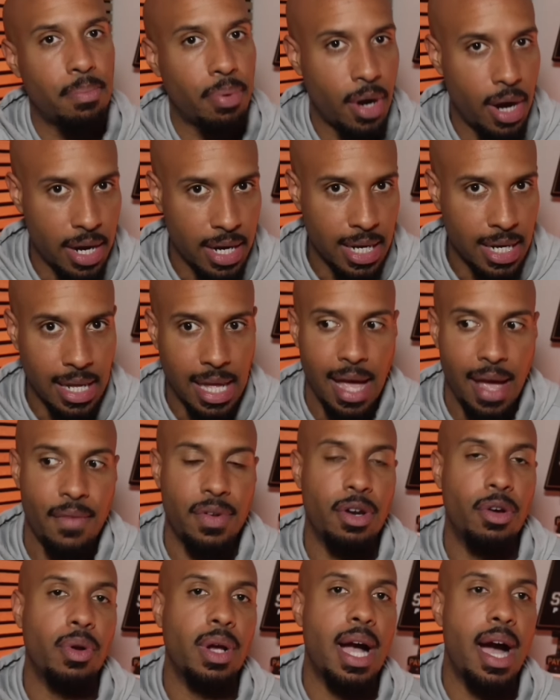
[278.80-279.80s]
brought in
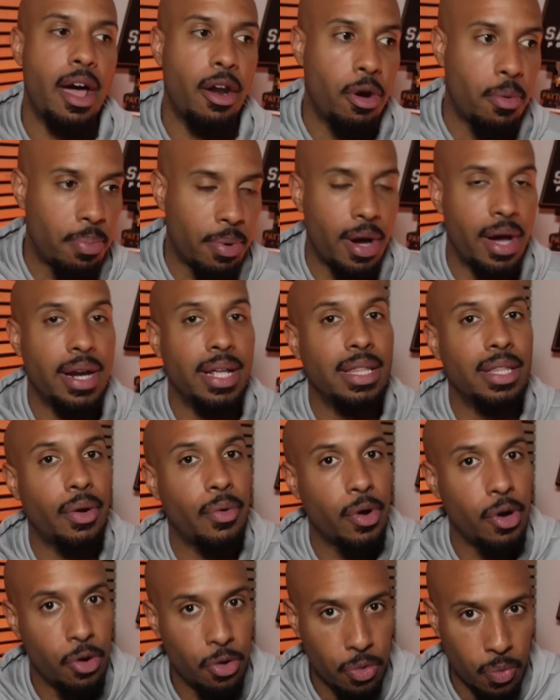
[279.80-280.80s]
Kevin O'Connell, brought in
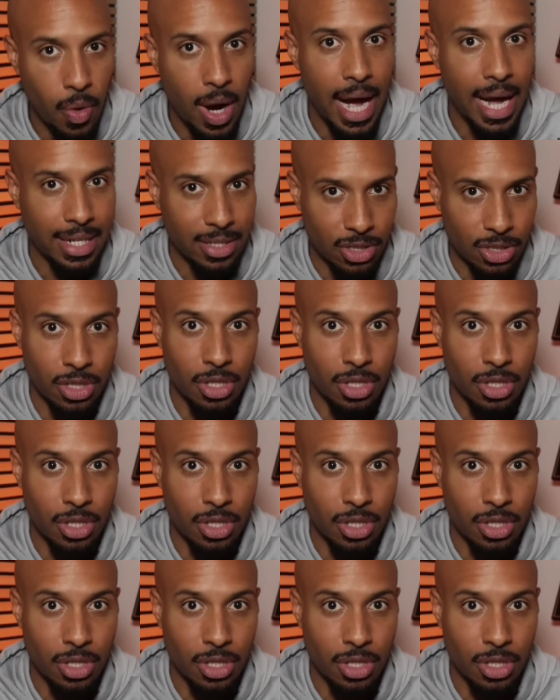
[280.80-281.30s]
their own wide